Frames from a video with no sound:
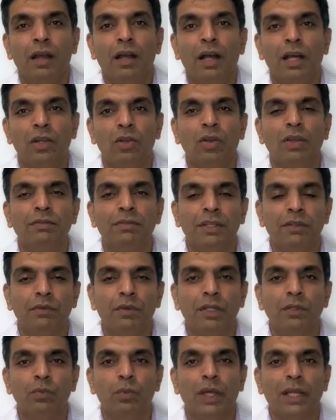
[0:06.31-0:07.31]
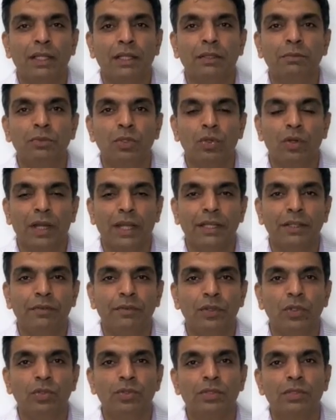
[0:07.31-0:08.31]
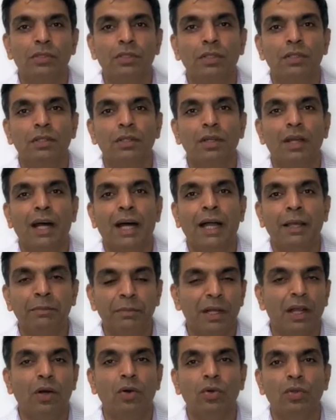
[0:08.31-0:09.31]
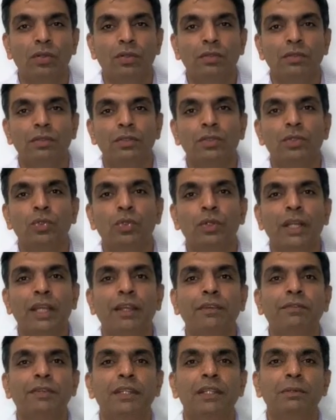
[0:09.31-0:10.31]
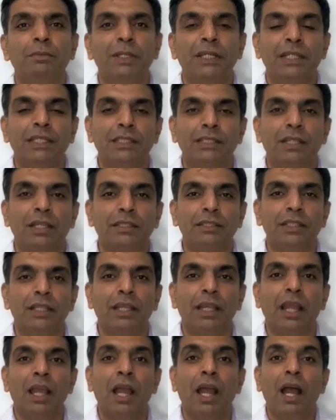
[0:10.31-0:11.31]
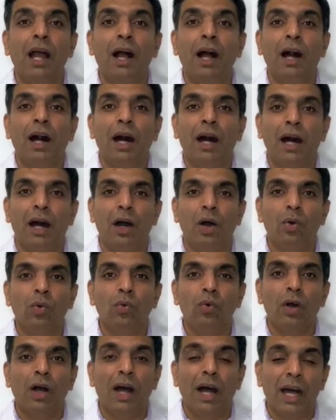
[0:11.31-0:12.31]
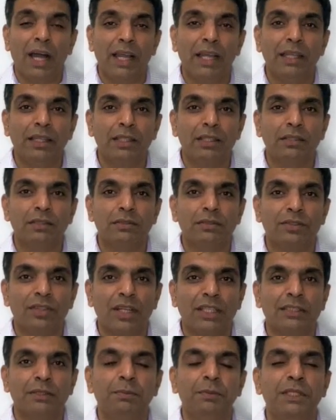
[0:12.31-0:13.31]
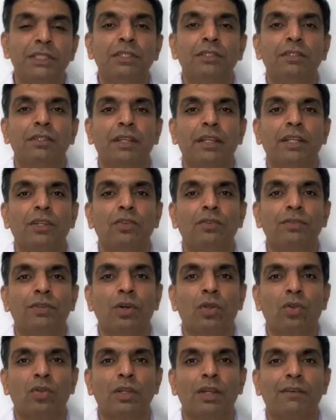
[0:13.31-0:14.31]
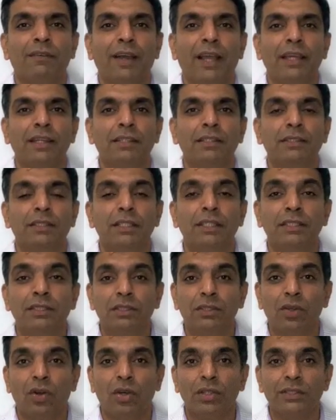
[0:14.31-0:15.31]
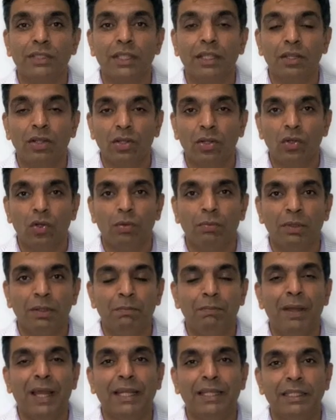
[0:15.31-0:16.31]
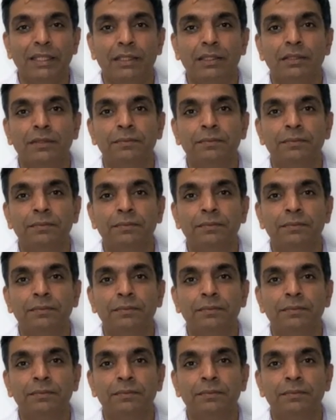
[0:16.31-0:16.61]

Hello everyone, welcome to Right Views. I am Rahul. Today we'll be discussing how high transmission rate of coronavirus is causing a global panic.